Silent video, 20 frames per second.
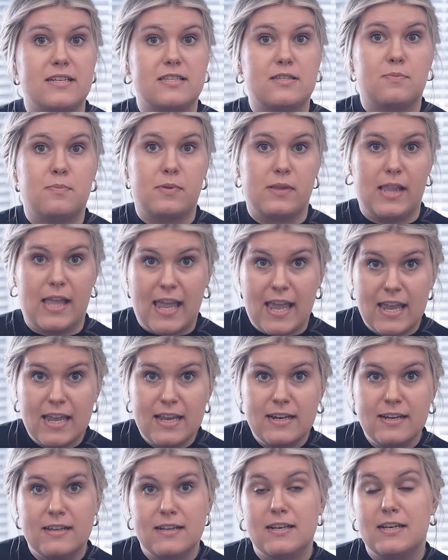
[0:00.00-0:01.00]

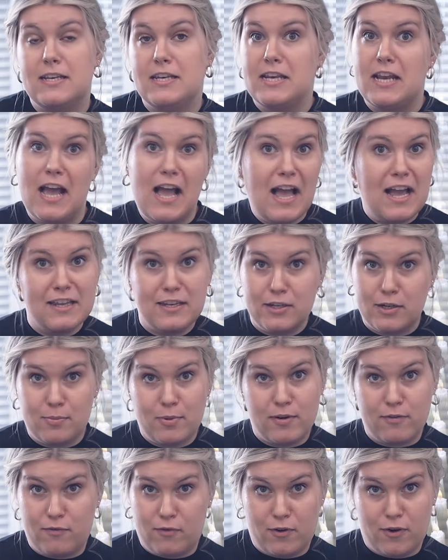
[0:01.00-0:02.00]
displayed, not your
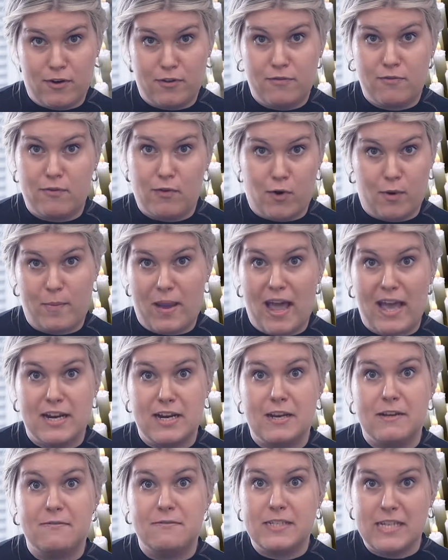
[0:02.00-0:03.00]
preferred
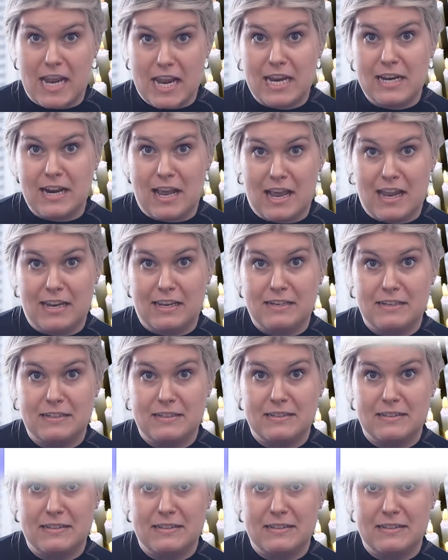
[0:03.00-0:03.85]
format of date night.